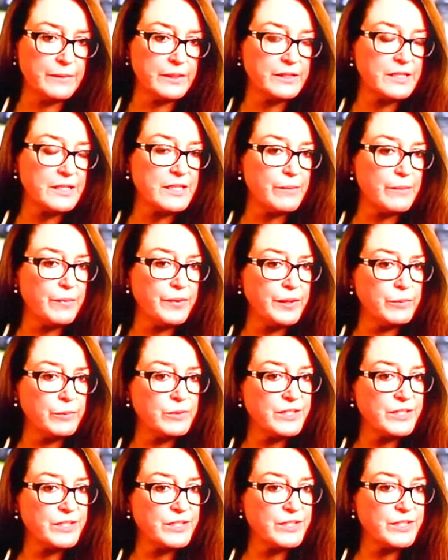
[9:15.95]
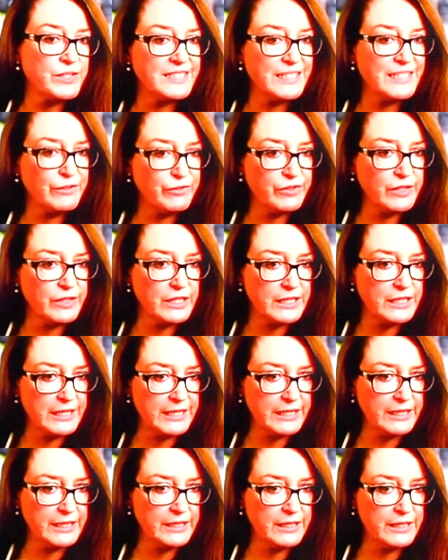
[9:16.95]
something was done
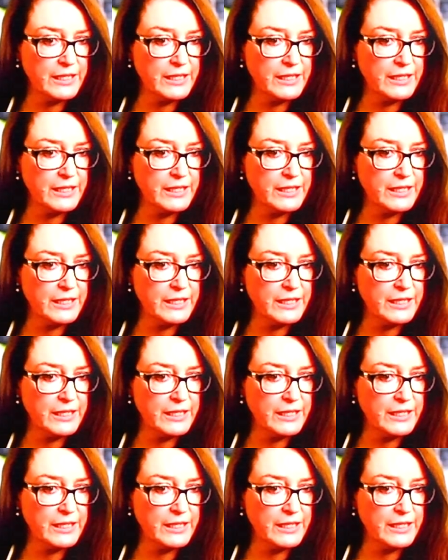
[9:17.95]
differently